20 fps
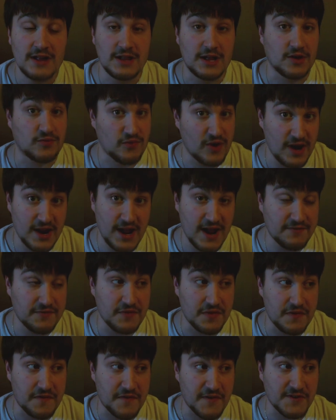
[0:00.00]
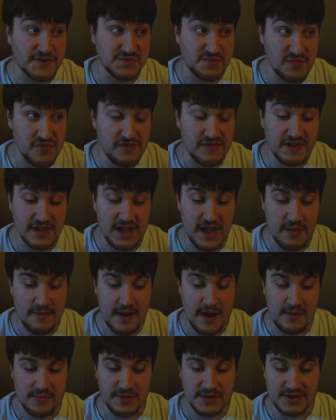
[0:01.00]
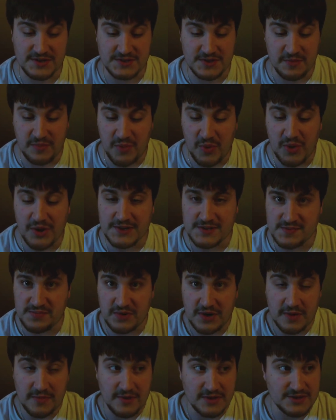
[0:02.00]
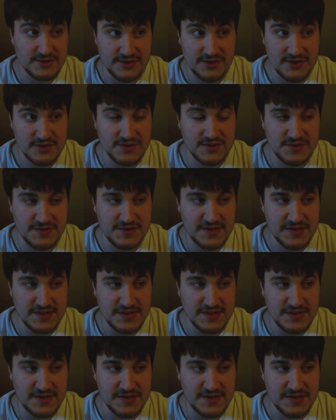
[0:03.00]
like right after the first movie came out because the boys pretty much looked the